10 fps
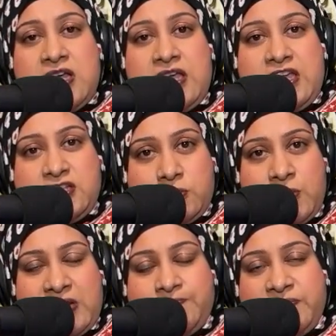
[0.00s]
into
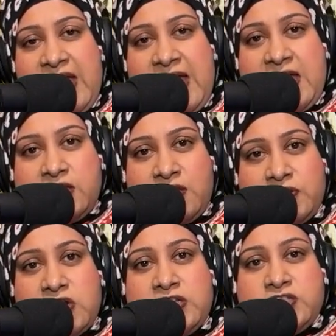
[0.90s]
it and give
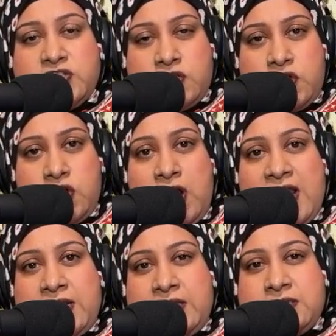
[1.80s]
it a little stir and
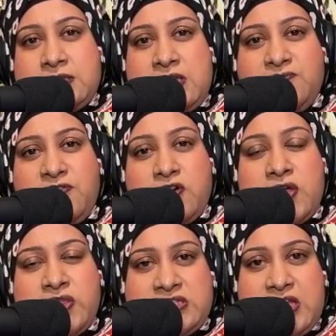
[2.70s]
let it steam for
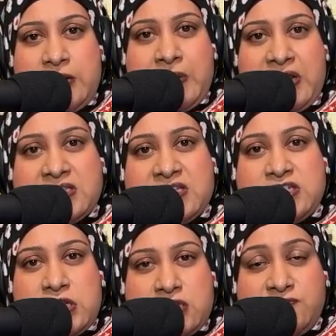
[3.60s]
another 10 minutes
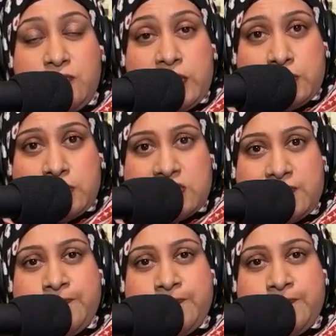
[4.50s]
until it's fully cooked.